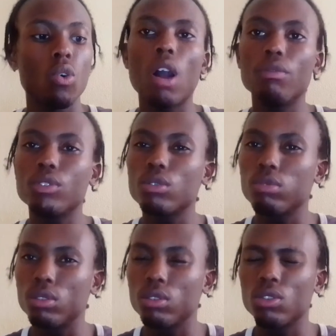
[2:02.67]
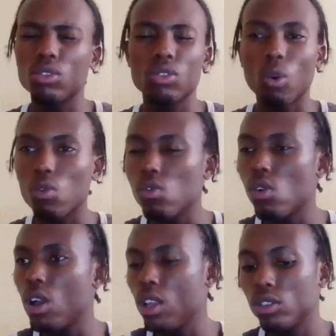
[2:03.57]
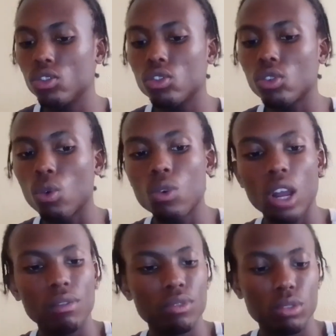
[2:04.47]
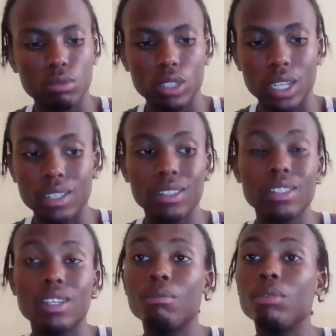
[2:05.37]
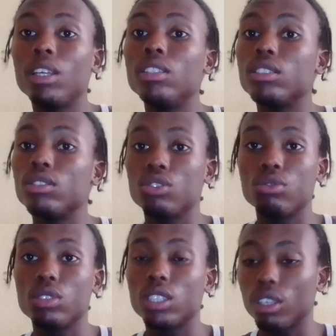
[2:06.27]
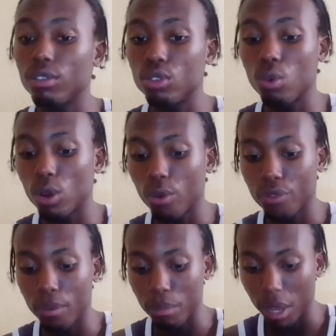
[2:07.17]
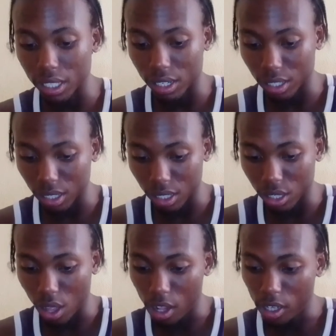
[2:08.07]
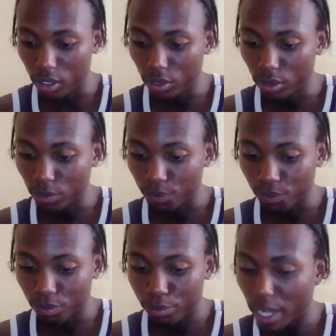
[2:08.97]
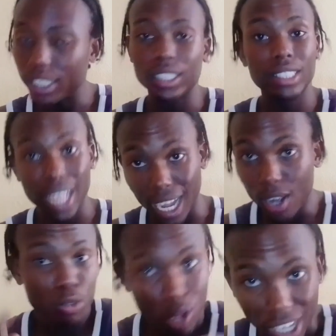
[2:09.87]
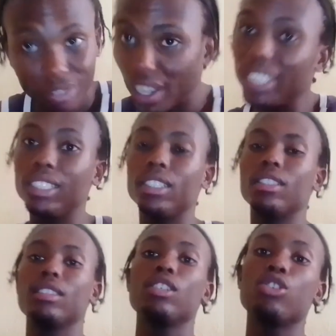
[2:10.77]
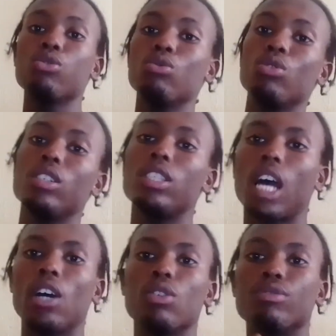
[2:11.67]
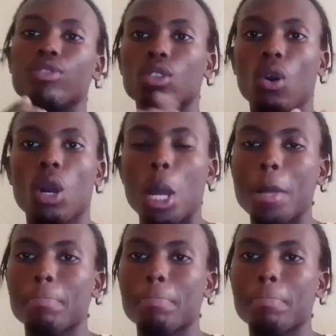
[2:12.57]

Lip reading: comfortable, so comfortable, and it's an amazing shoe. It gives you one of the best results, but now you can't find it. The shoe is out of stock.